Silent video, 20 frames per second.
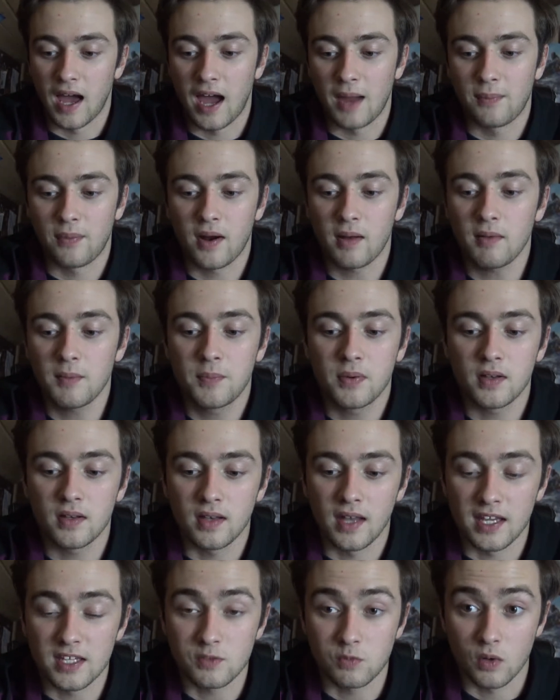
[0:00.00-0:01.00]
I probably put
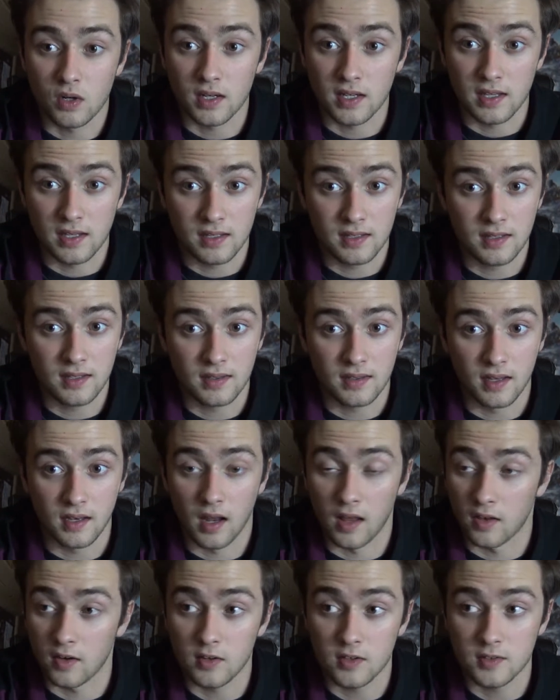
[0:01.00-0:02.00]
less work in than
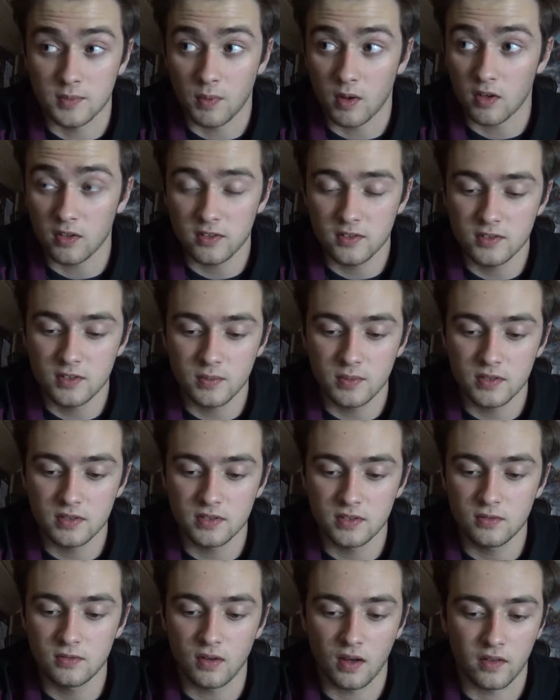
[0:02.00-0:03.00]
other small YouTubers do,